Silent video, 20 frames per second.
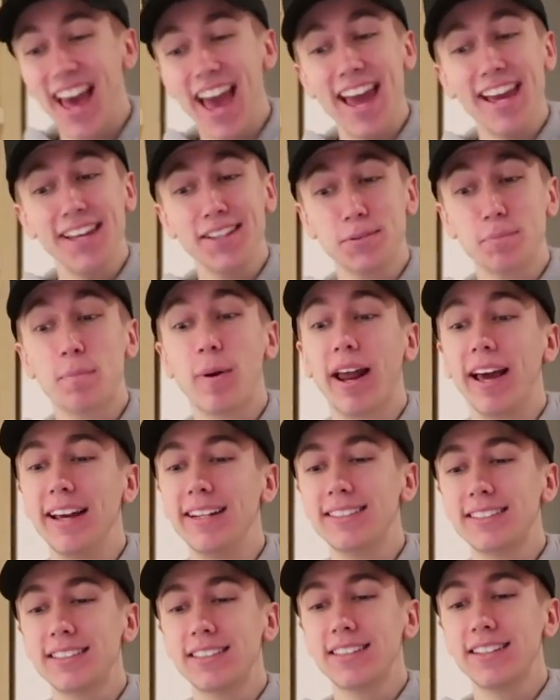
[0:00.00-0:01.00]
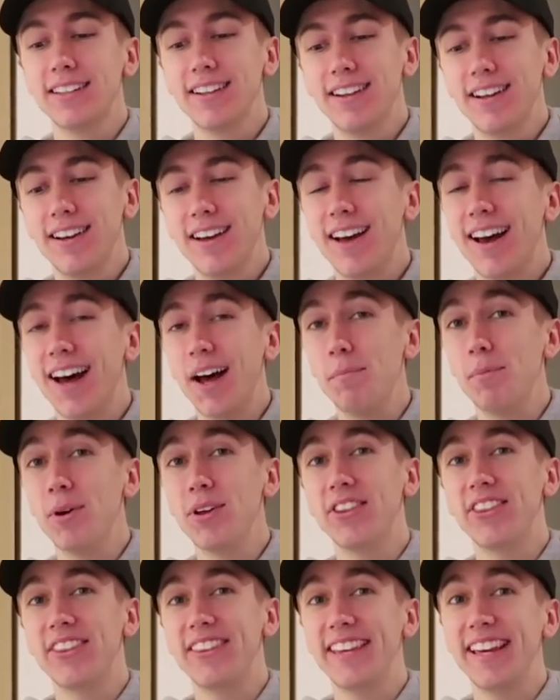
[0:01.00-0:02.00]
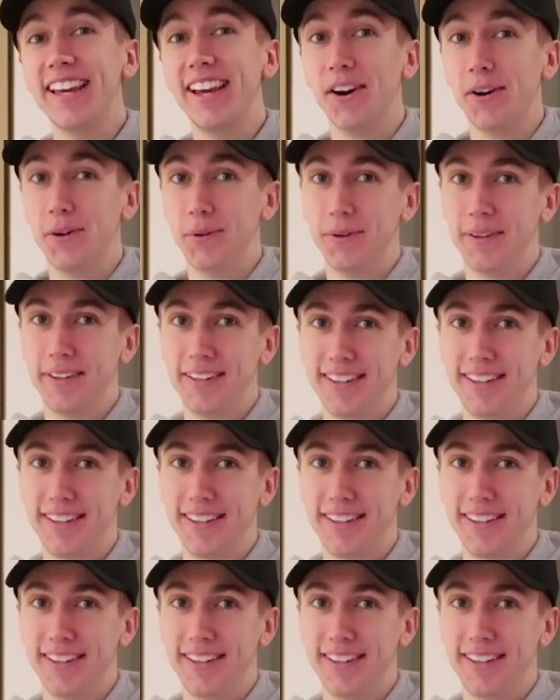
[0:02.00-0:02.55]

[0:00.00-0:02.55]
Eighth place, I put Theo.